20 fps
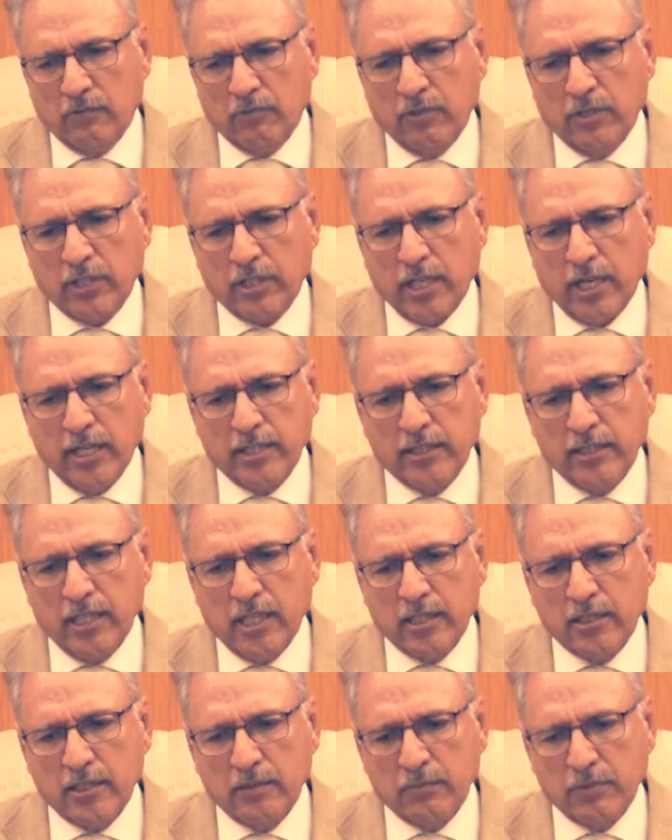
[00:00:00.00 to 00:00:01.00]
when
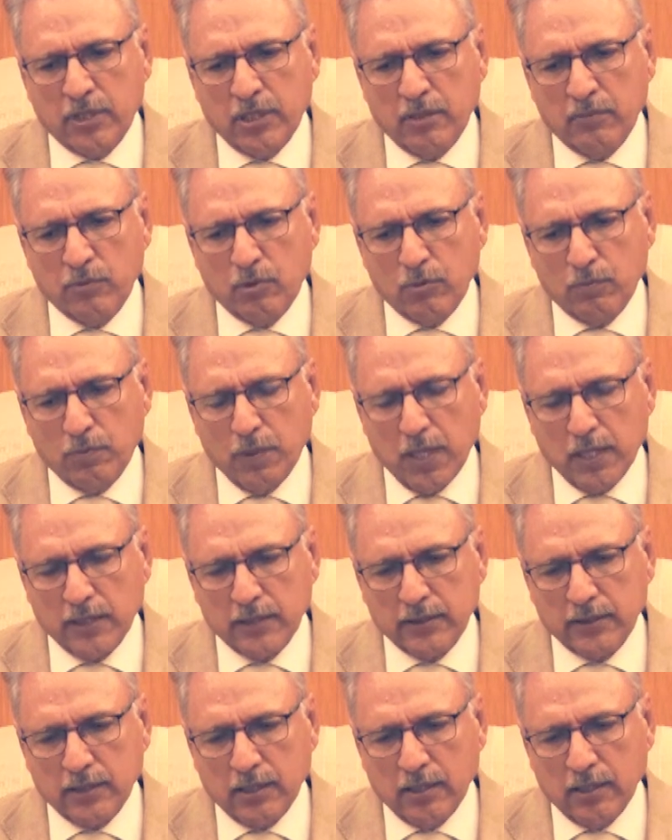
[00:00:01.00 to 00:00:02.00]
Quaid-e-Azam came to
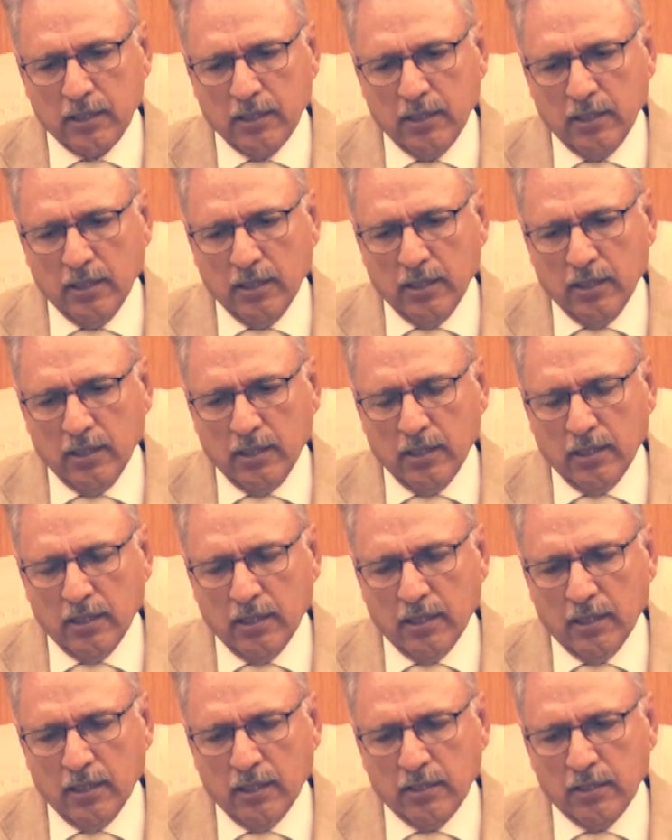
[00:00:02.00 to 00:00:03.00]
Pakistan,
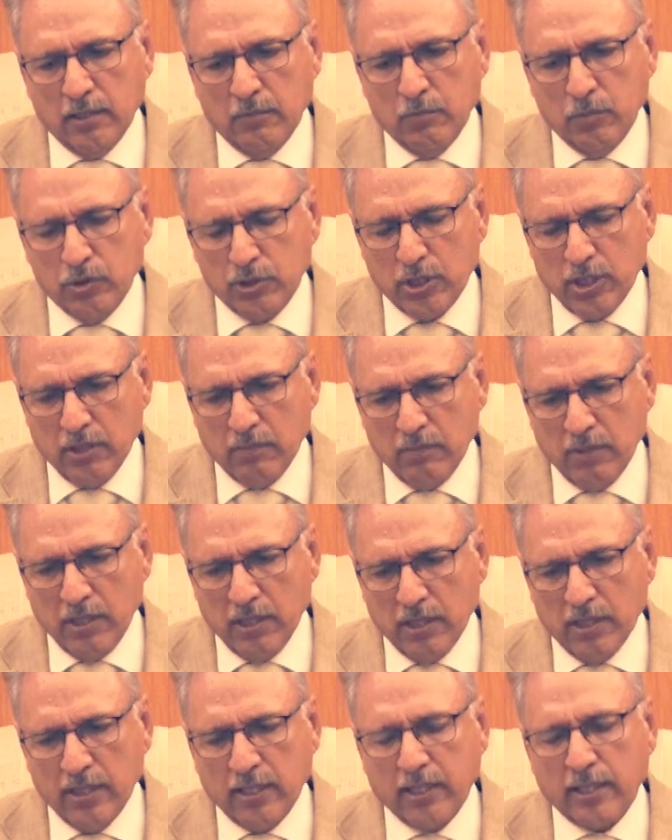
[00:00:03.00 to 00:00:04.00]
the Muslim
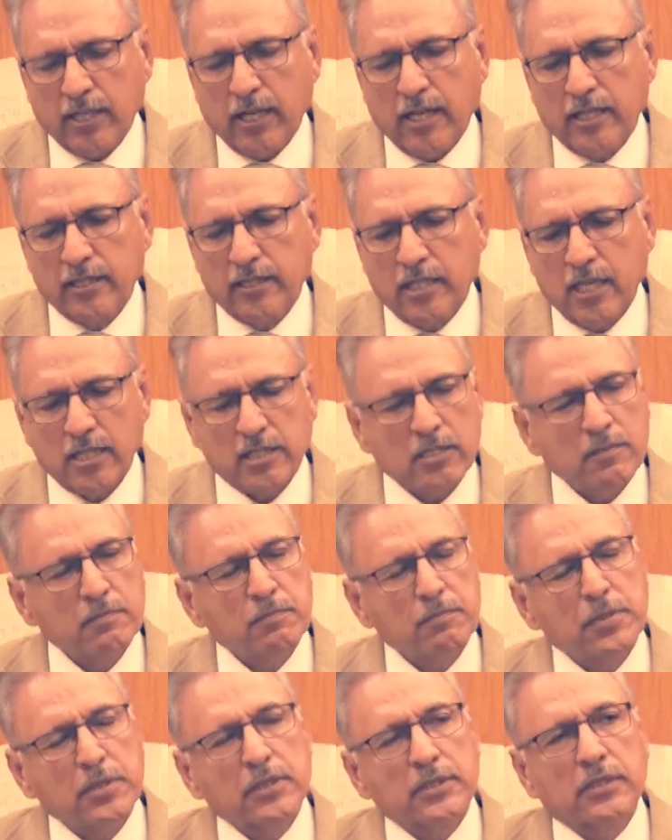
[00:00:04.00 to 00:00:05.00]
League and
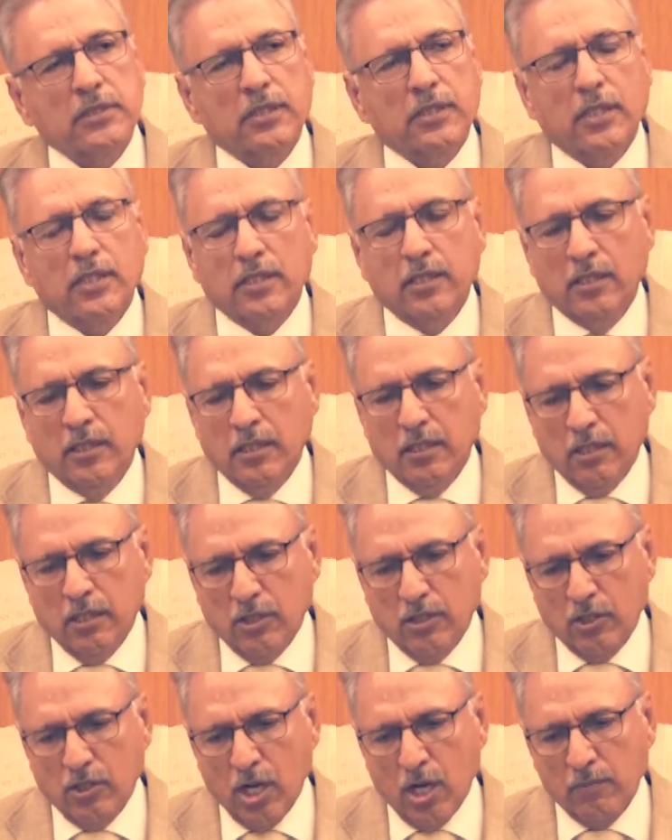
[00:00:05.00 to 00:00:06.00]
Quaid-e-Azam personally
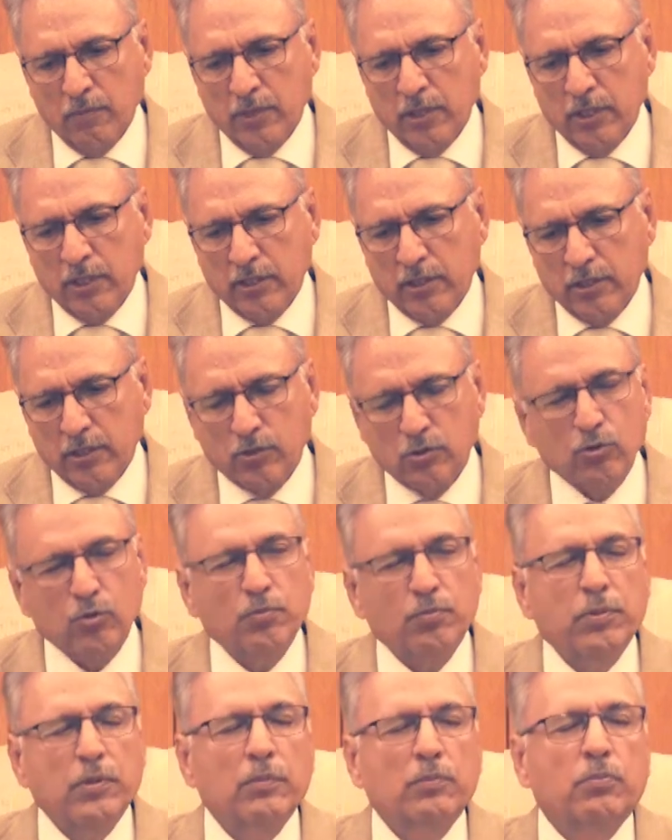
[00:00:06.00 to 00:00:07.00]
nominated
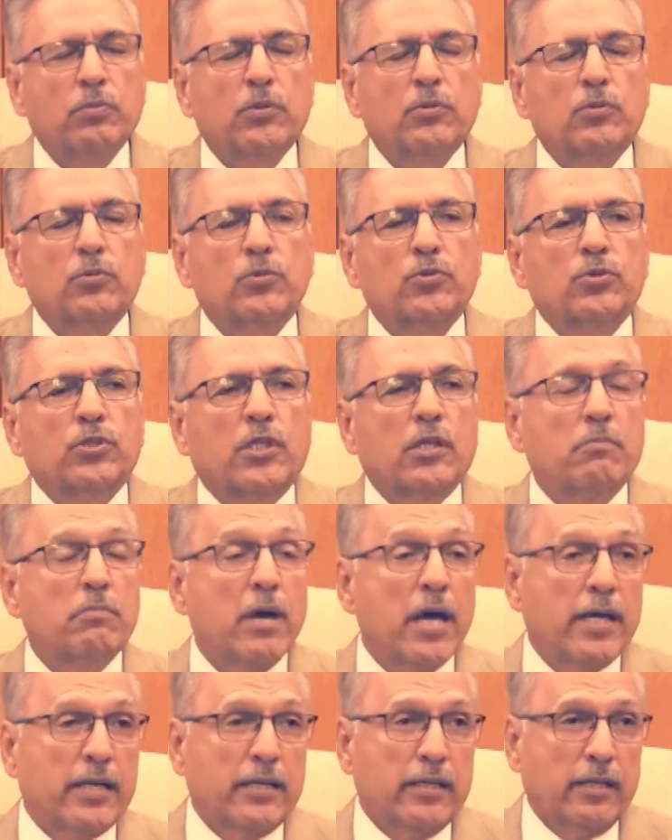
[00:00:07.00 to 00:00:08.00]
2 people to stay
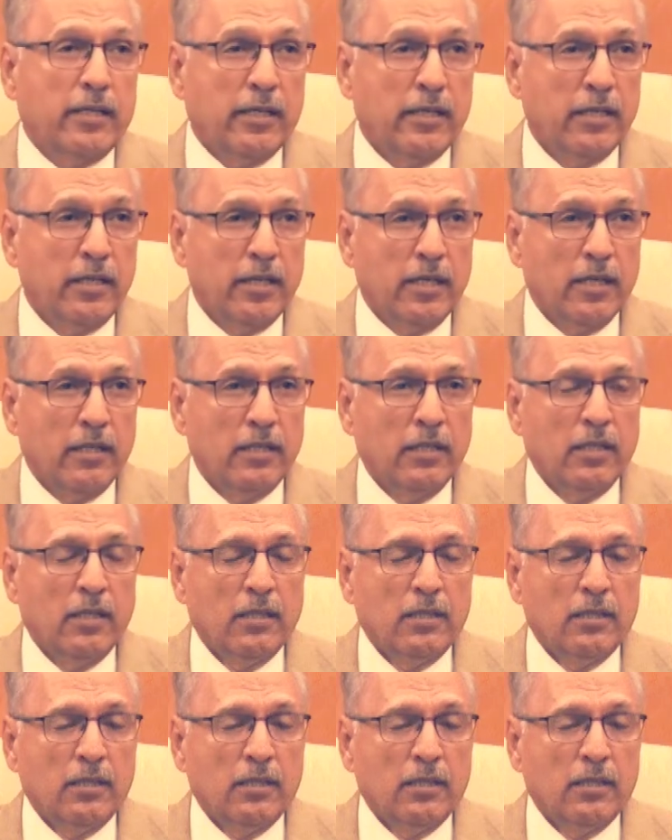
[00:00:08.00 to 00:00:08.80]
back in India,